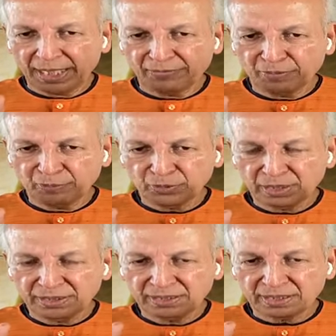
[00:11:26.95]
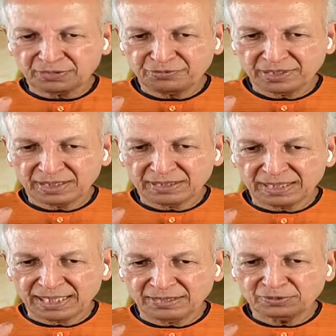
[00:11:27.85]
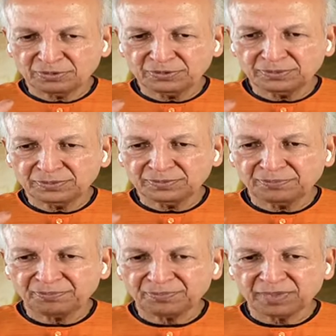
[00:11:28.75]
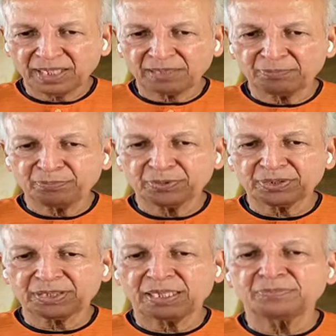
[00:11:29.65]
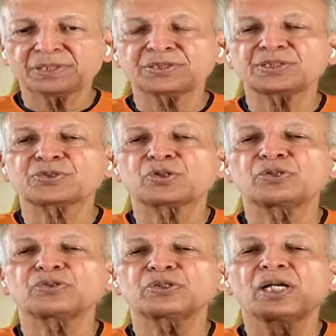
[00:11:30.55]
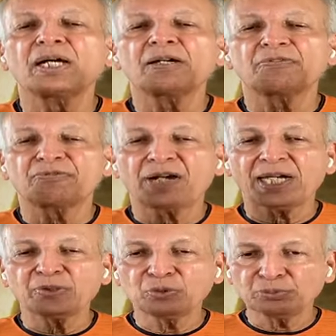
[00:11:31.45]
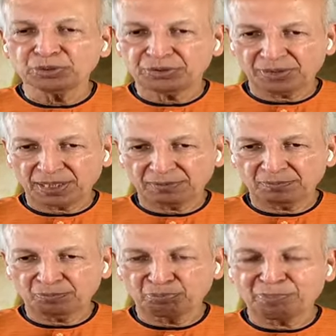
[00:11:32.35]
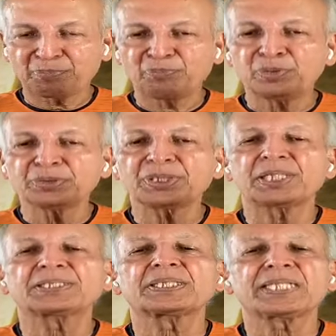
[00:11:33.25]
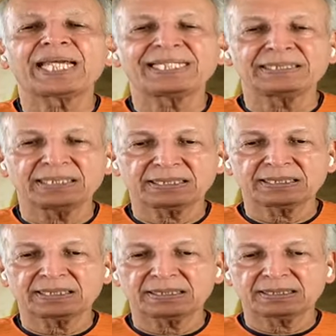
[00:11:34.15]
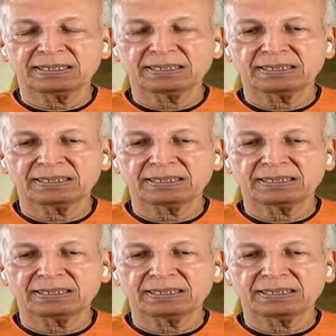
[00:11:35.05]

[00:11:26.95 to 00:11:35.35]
If you put an index finger down and put a thumb, this is called your Vayu Mudra. Mudras are the hand gestures.